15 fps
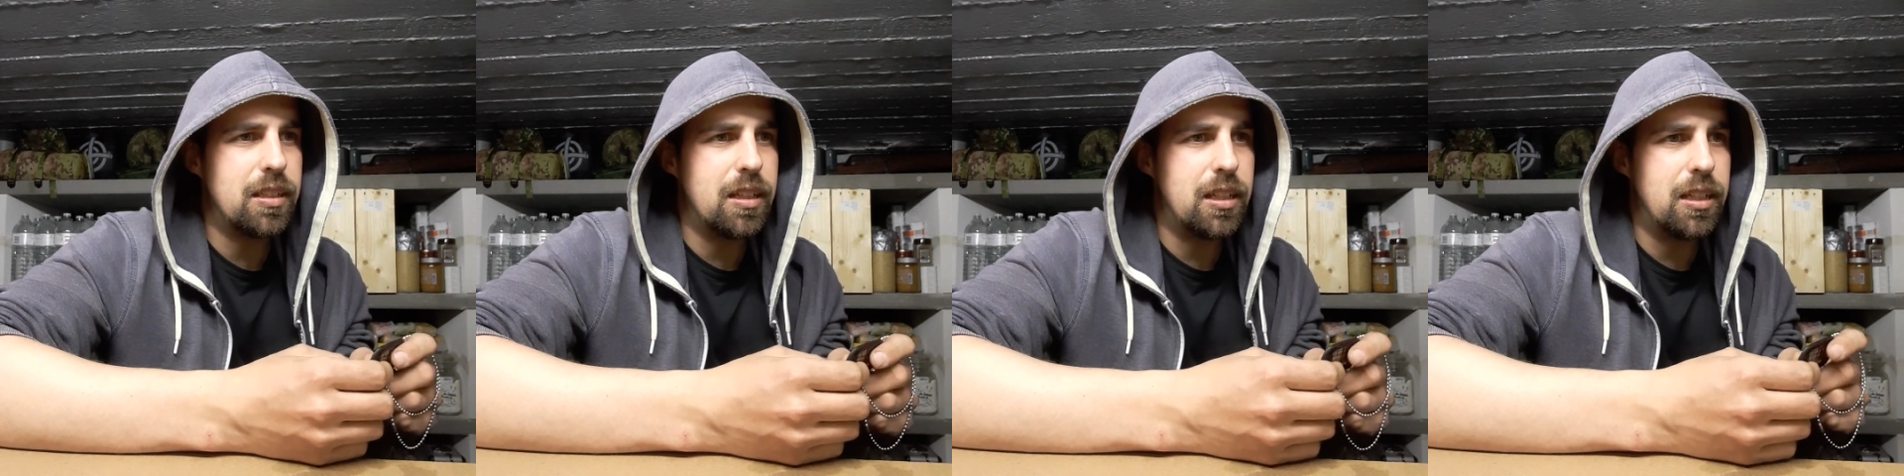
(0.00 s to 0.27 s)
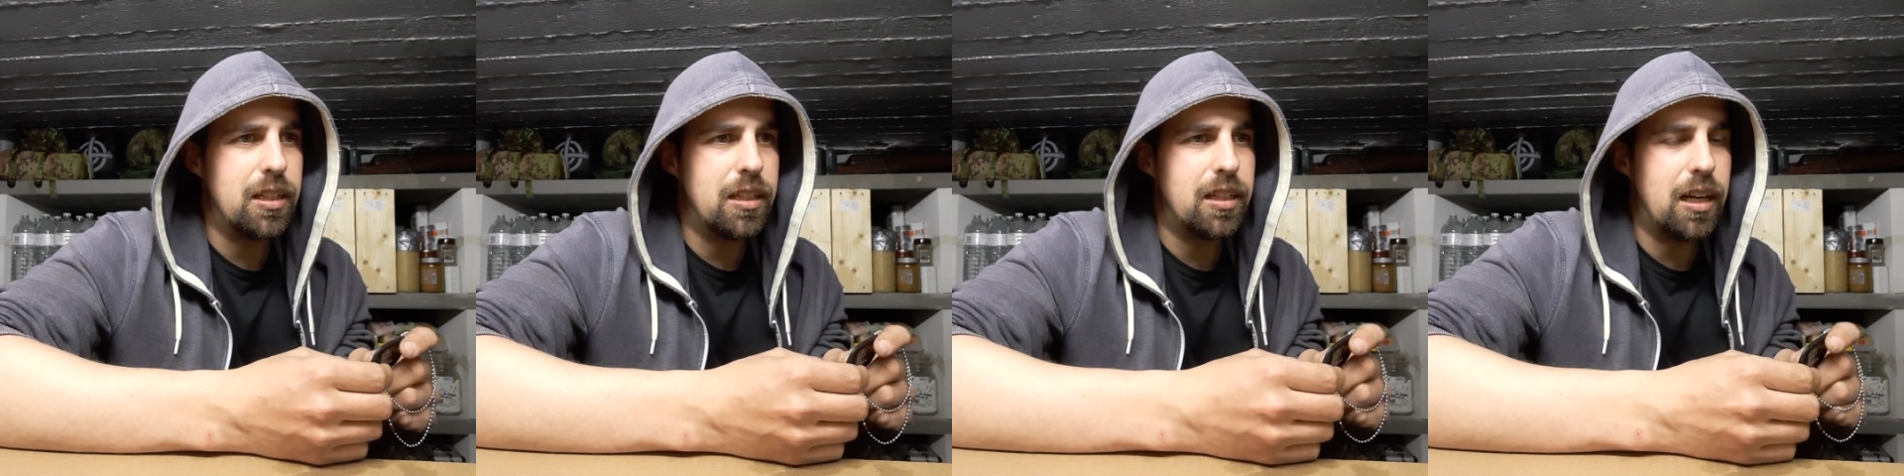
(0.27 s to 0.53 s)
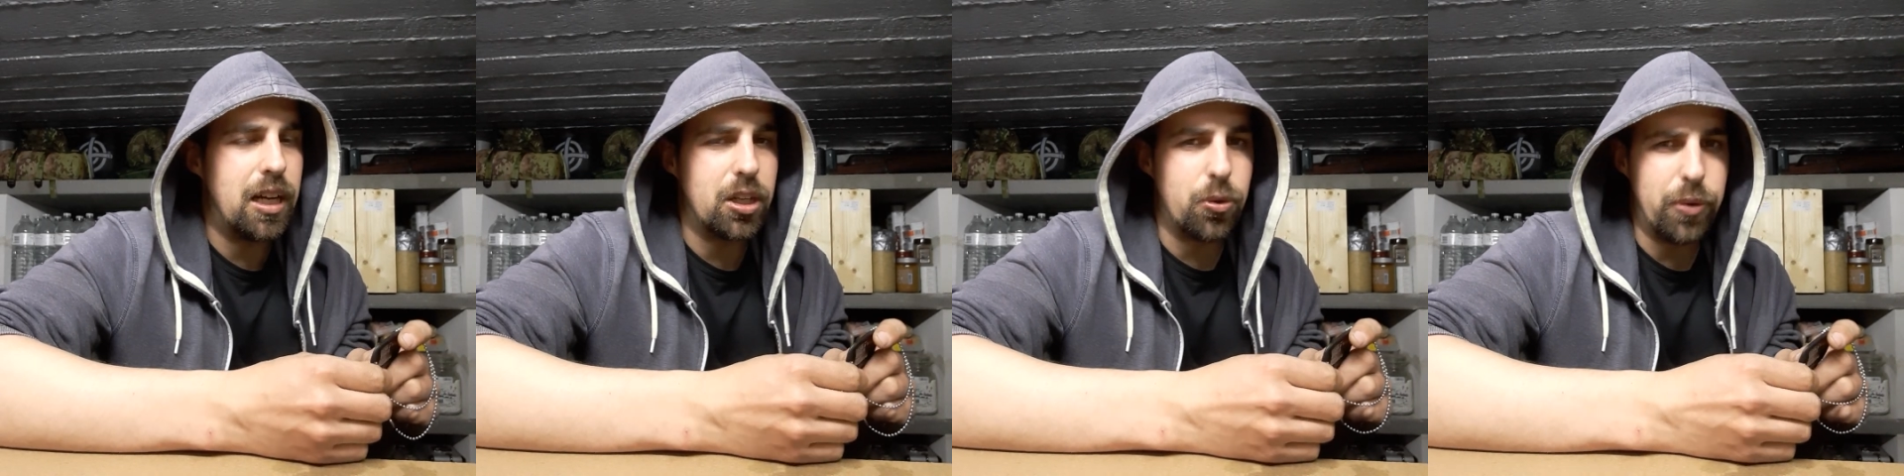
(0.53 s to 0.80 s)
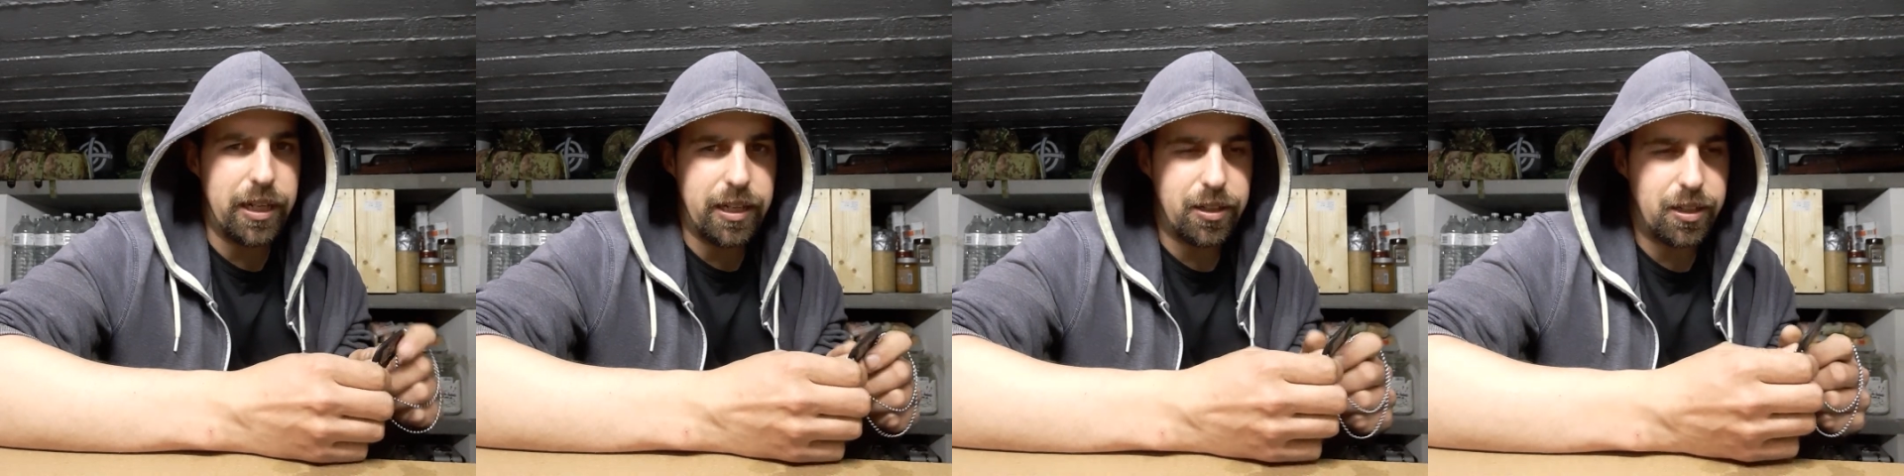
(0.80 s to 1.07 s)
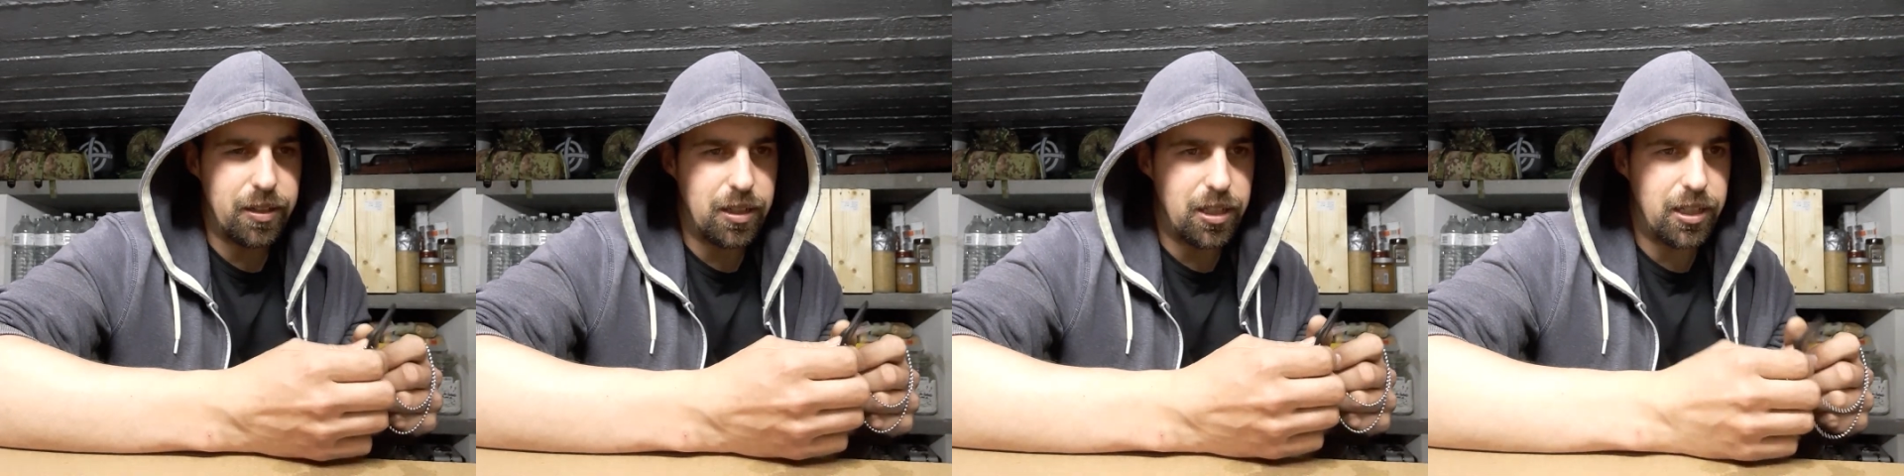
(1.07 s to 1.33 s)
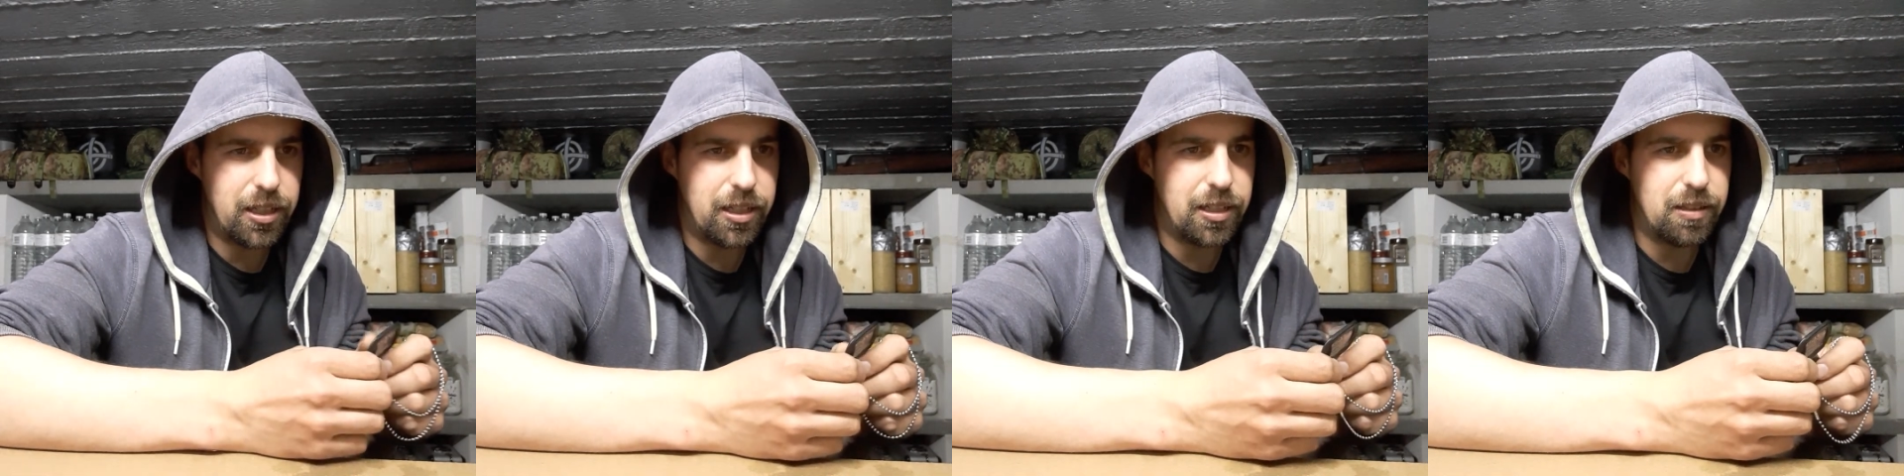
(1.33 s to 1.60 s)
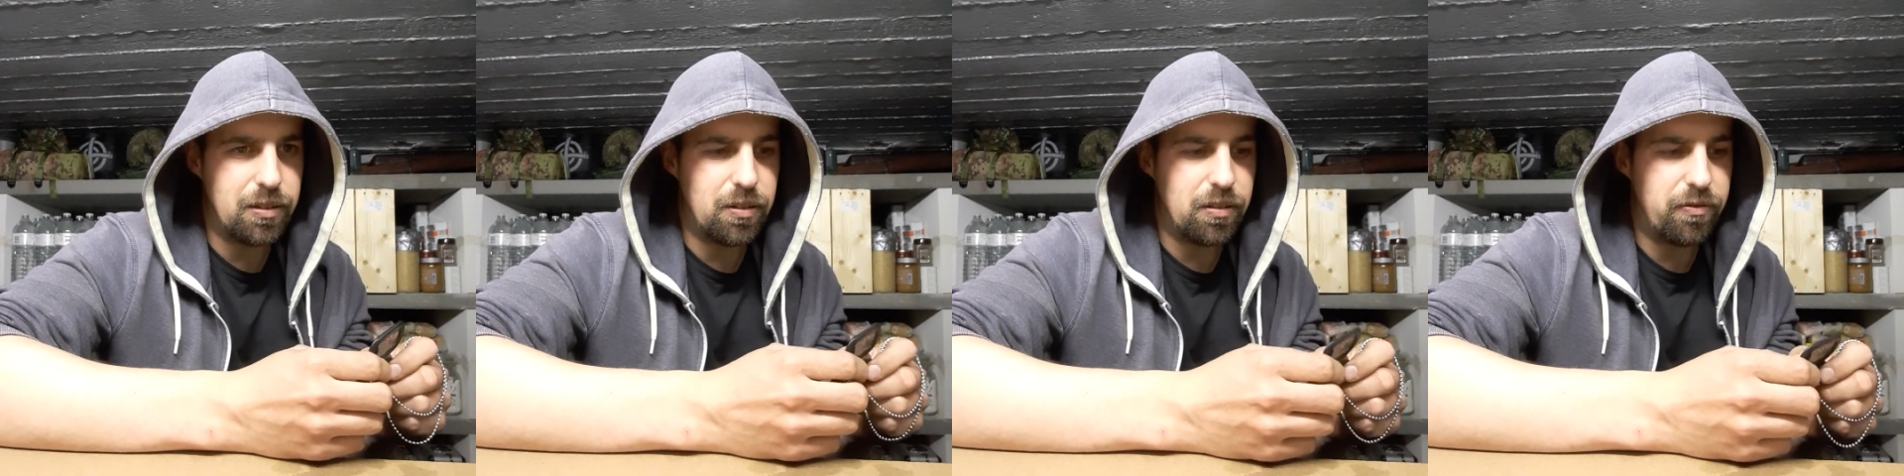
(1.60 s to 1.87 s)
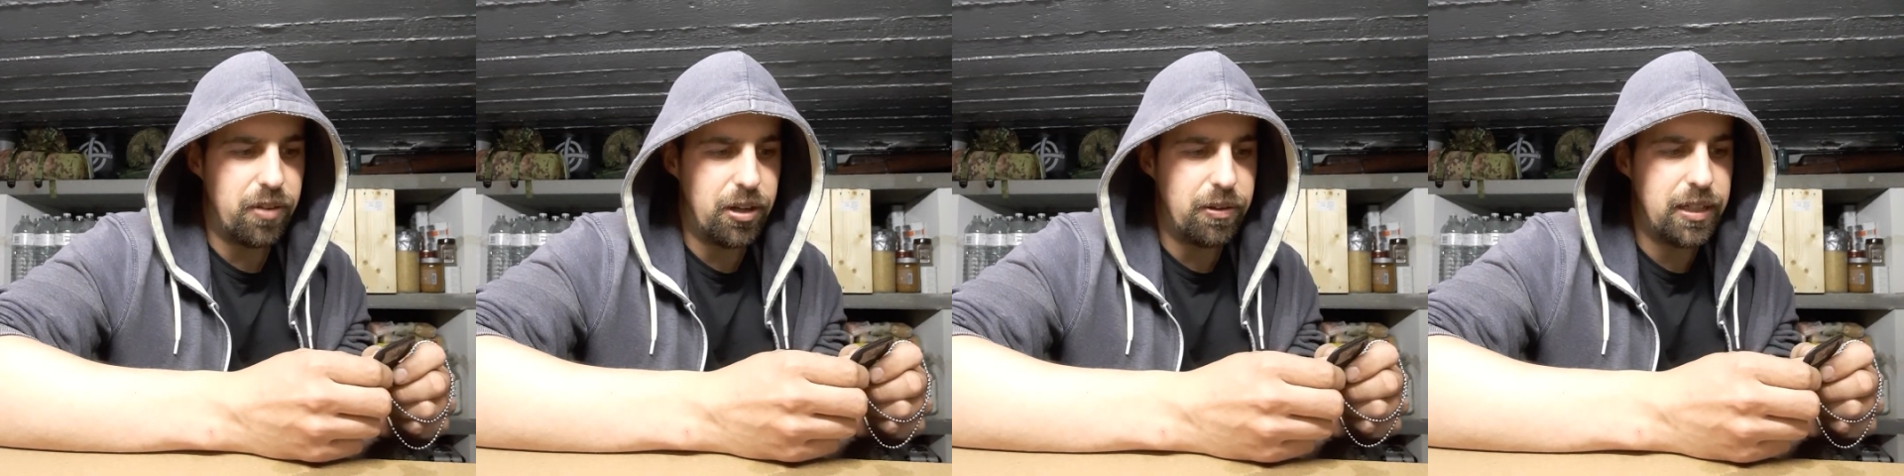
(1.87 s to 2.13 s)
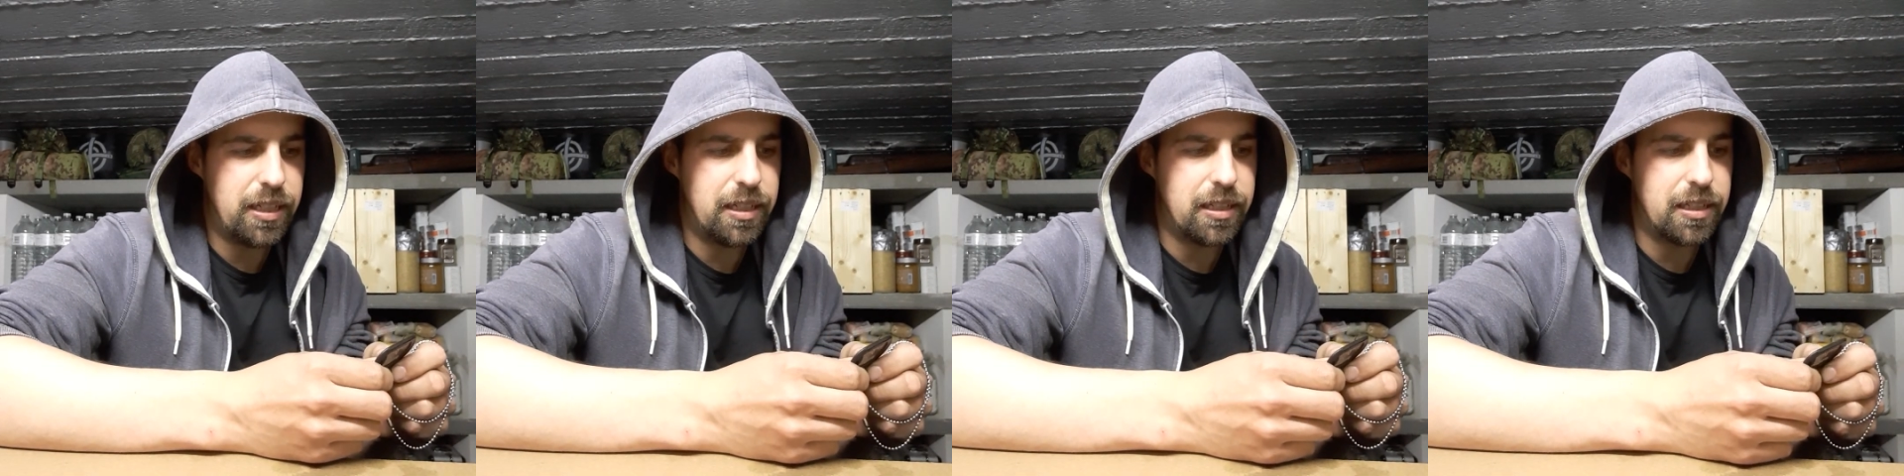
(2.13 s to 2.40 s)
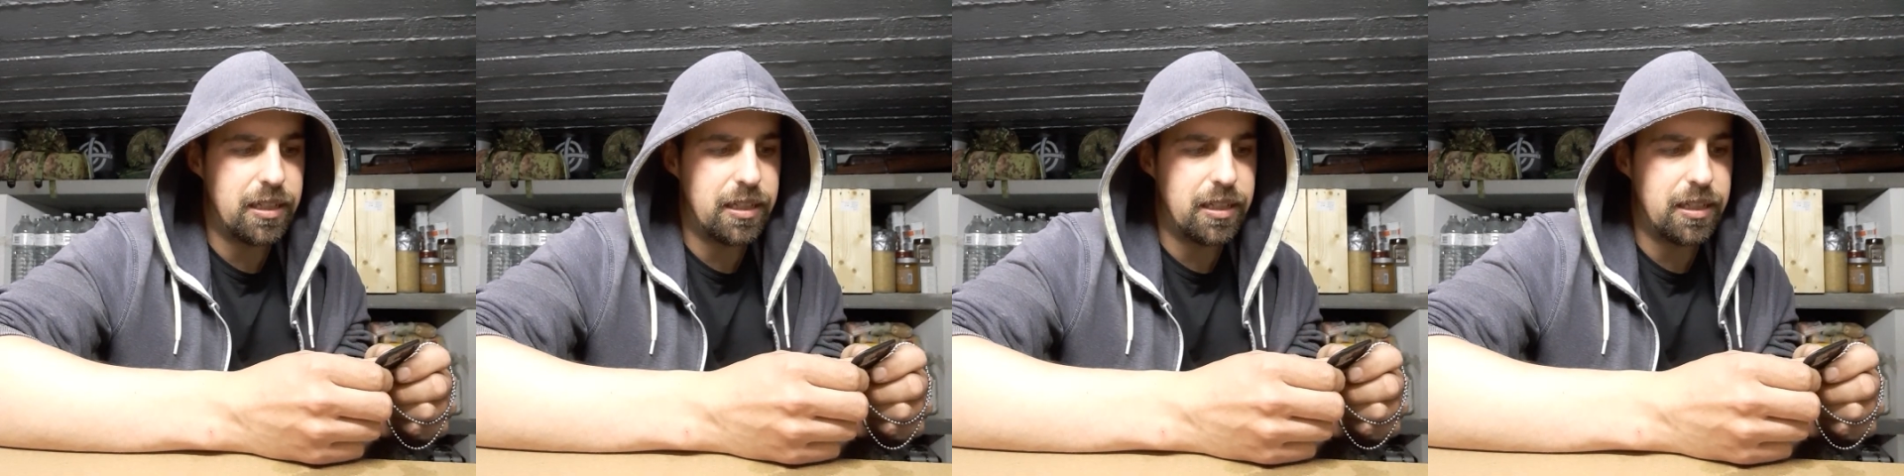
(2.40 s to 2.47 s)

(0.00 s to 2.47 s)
a quick, very